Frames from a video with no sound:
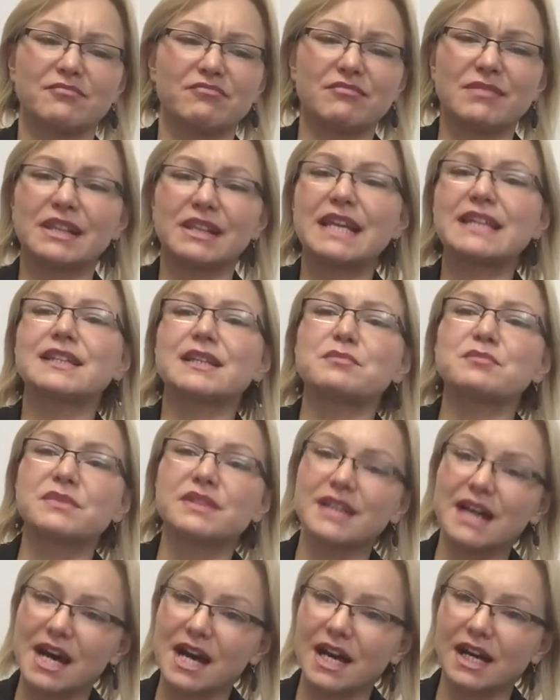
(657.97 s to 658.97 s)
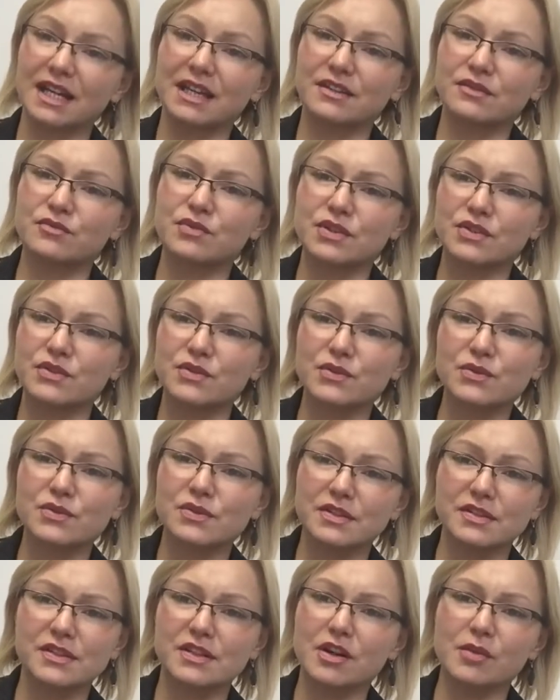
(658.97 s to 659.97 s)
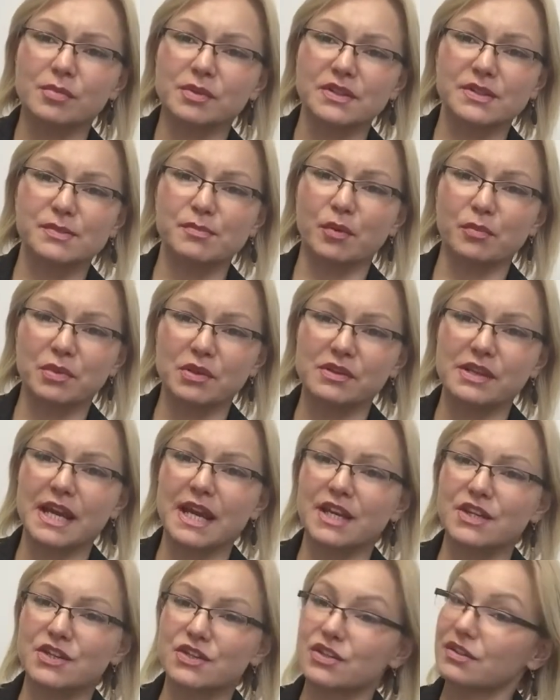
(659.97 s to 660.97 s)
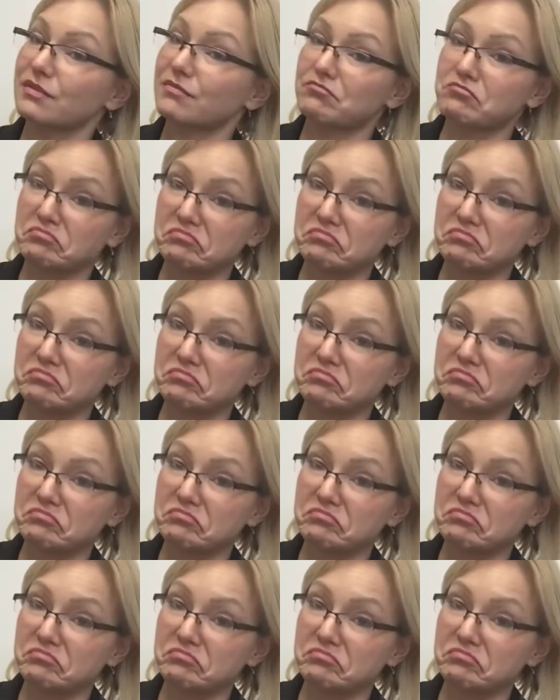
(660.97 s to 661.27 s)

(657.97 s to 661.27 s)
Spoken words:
let them die and reduce the surplus population.